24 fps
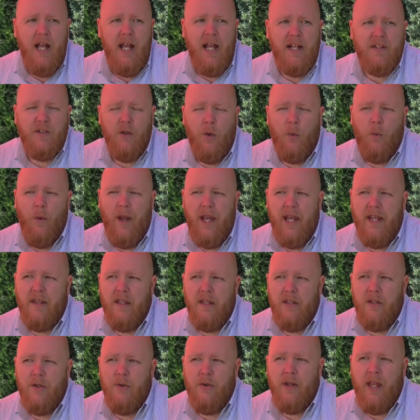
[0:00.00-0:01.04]
it's a way
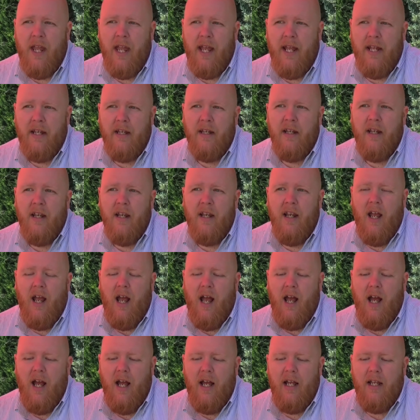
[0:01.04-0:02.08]
that you can
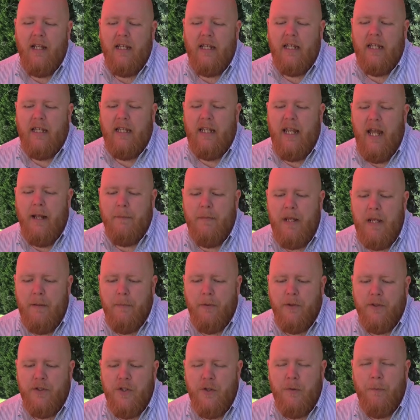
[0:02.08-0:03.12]
get
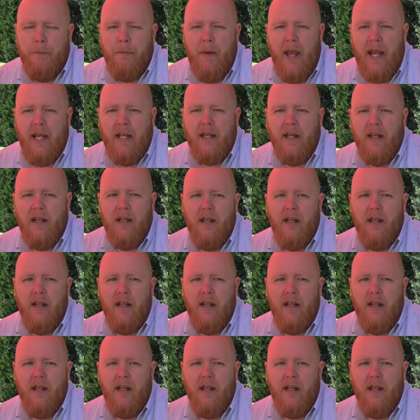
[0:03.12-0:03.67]
people to make